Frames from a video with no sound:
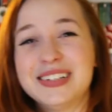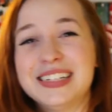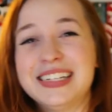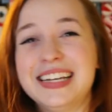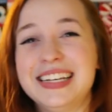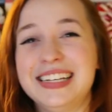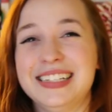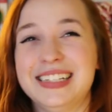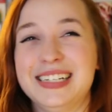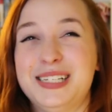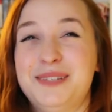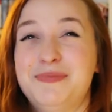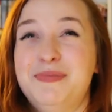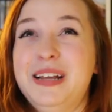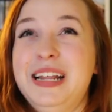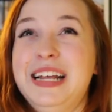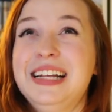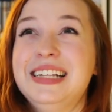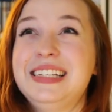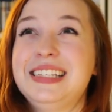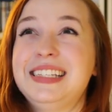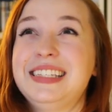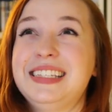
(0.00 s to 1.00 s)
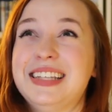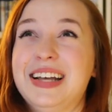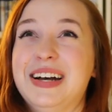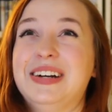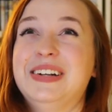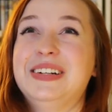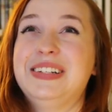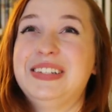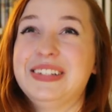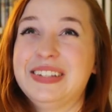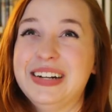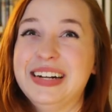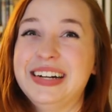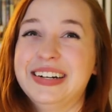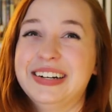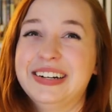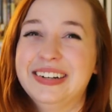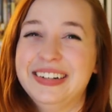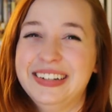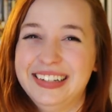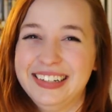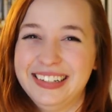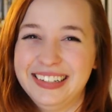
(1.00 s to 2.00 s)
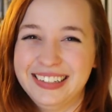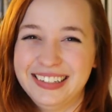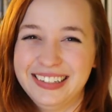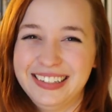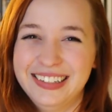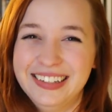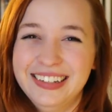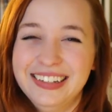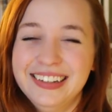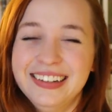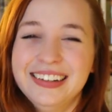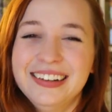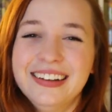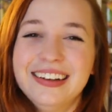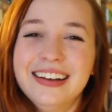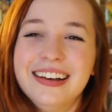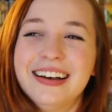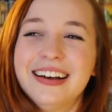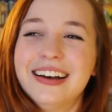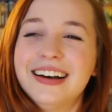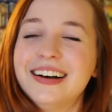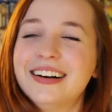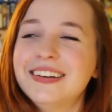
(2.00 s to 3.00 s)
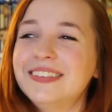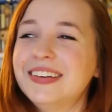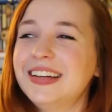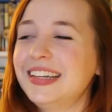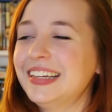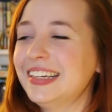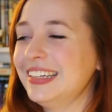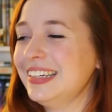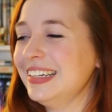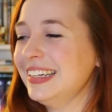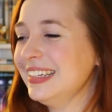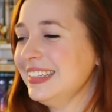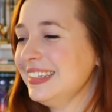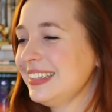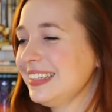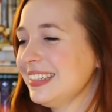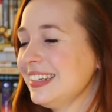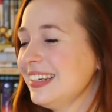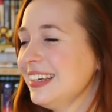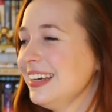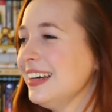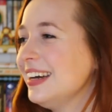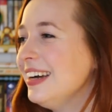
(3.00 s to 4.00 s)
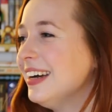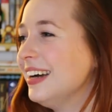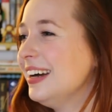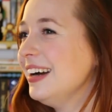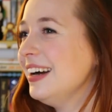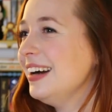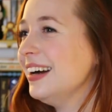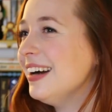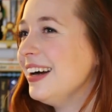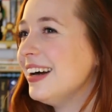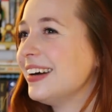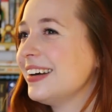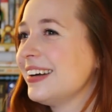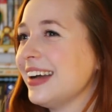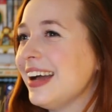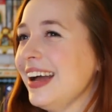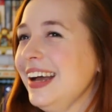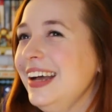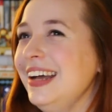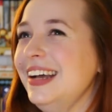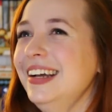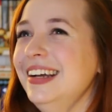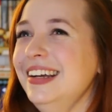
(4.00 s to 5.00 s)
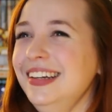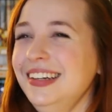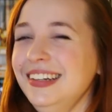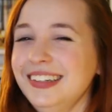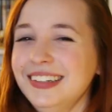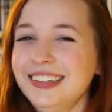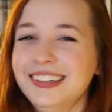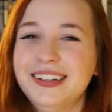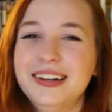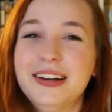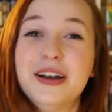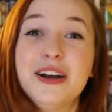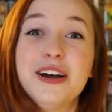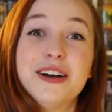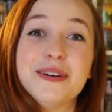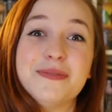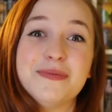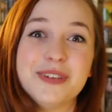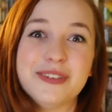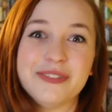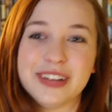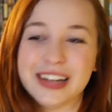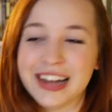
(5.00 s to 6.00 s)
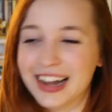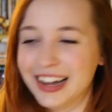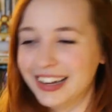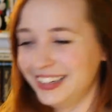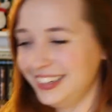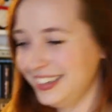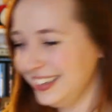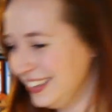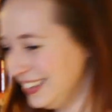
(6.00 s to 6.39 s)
ridiculous, but it's so true. Oh my goodness. Okay, moving on.